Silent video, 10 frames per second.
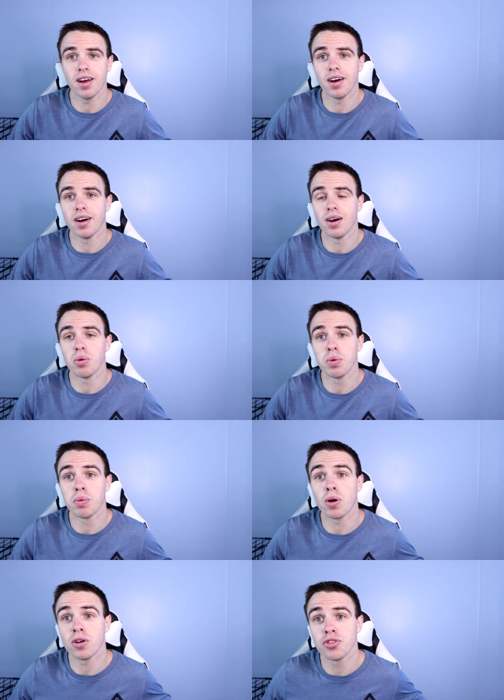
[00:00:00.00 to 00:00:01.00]
Uh, we
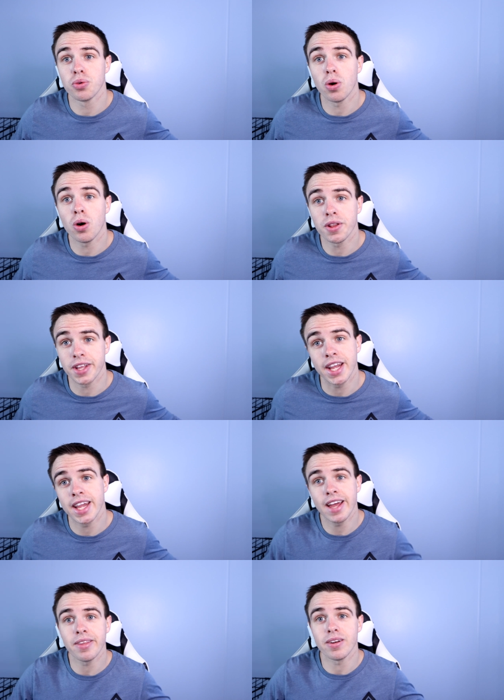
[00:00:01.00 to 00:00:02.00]
were also all
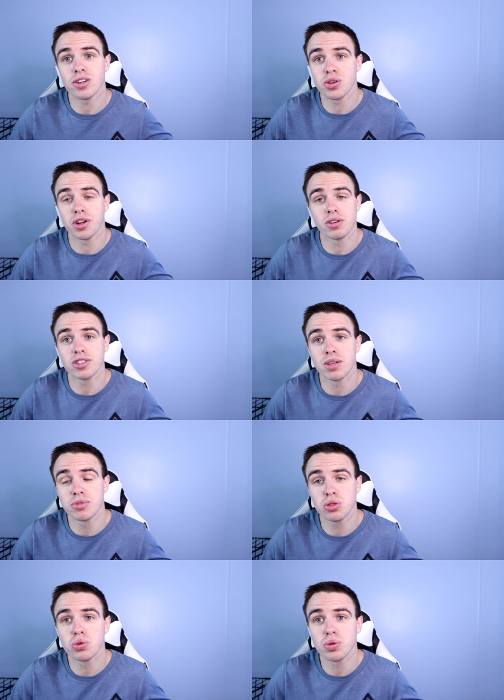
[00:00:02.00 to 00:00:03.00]
together. So I know
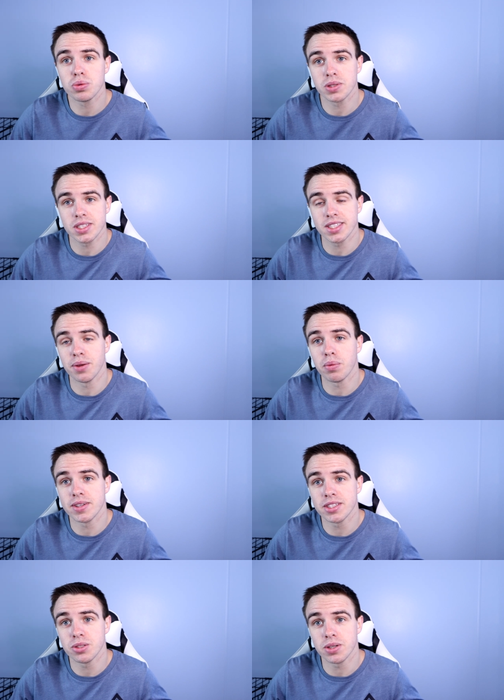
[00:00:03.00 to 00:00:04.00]
some schools would just send
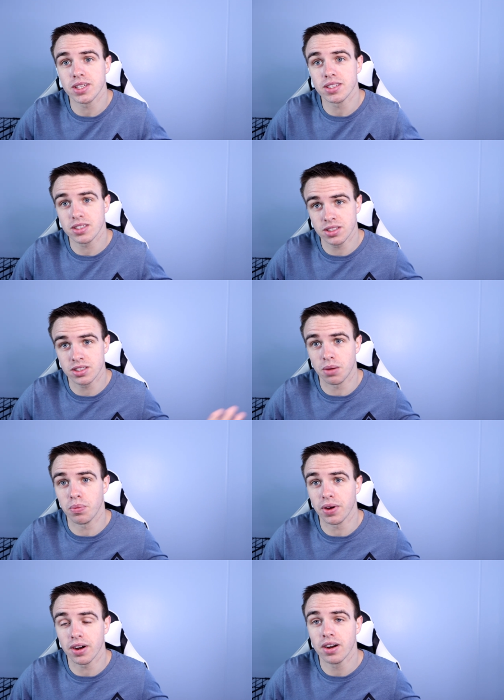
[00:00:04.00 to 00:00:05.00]
one student
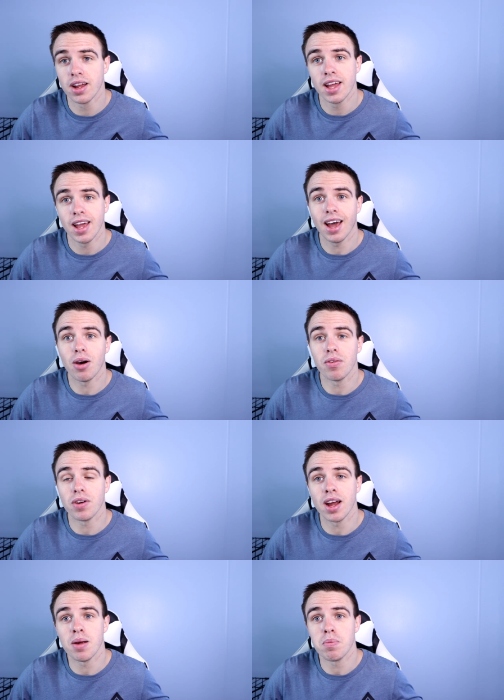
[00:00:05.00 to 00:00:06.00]
somewhere.
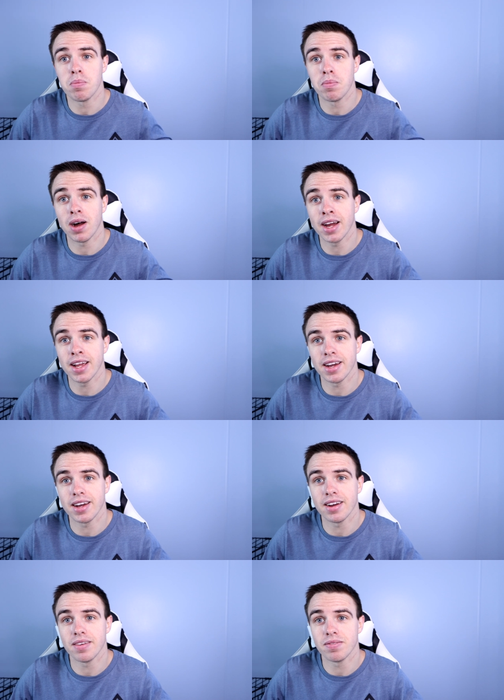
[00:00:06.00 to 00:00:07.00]
However, at my
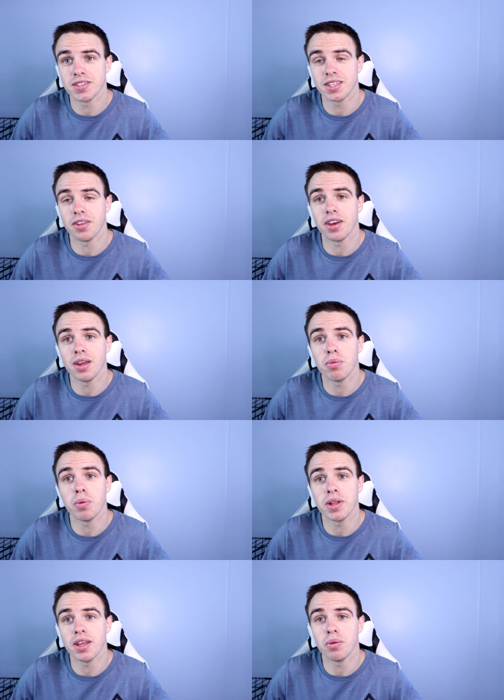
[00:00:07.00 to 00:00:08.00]
uh, facility,
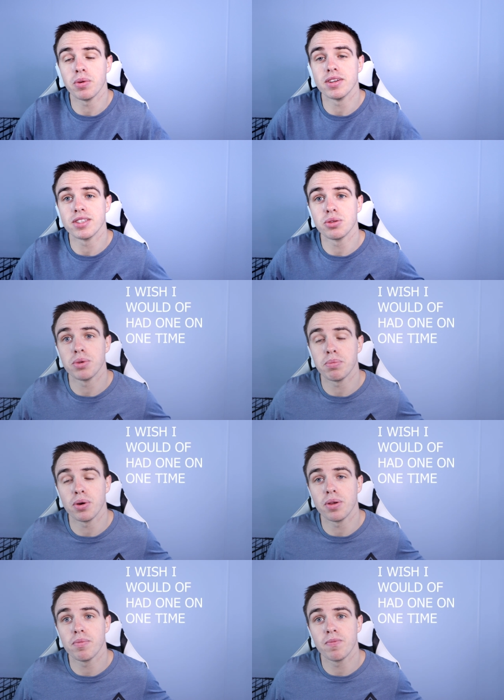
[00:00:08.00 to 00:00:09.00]
what we did was we
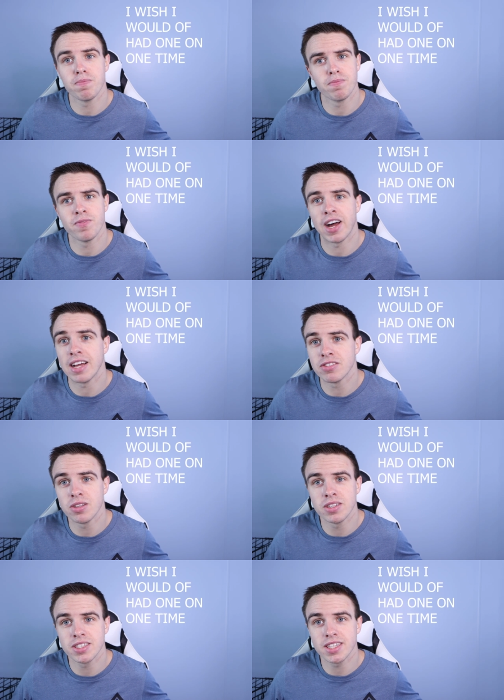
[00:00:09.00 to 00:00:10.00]
put five
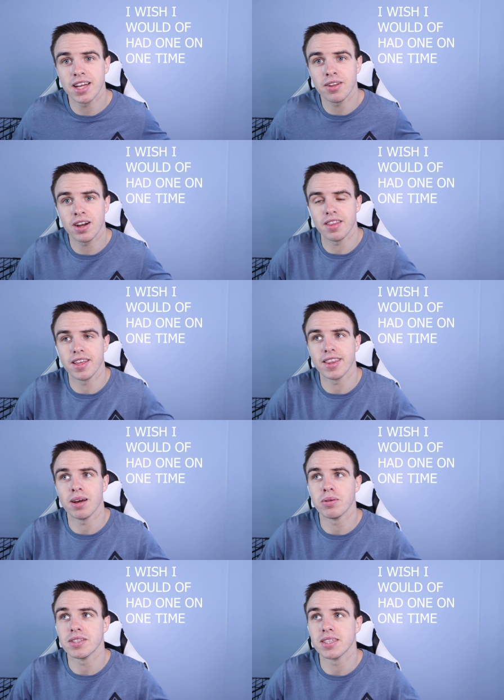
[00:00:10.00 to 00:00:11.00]
students together. I think
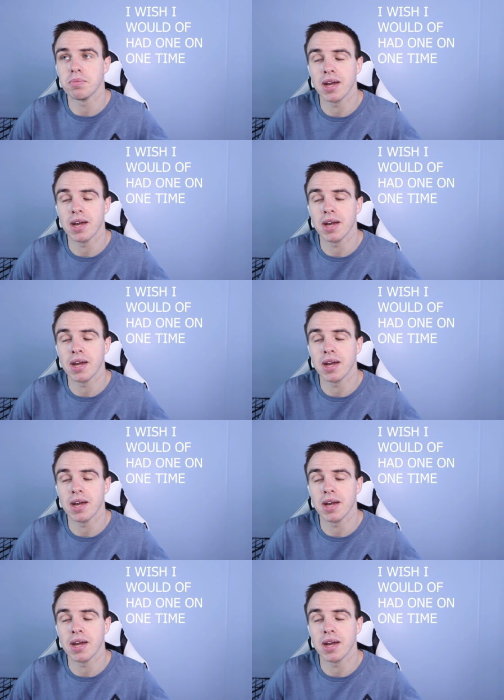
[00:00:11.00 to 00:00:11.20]
that was the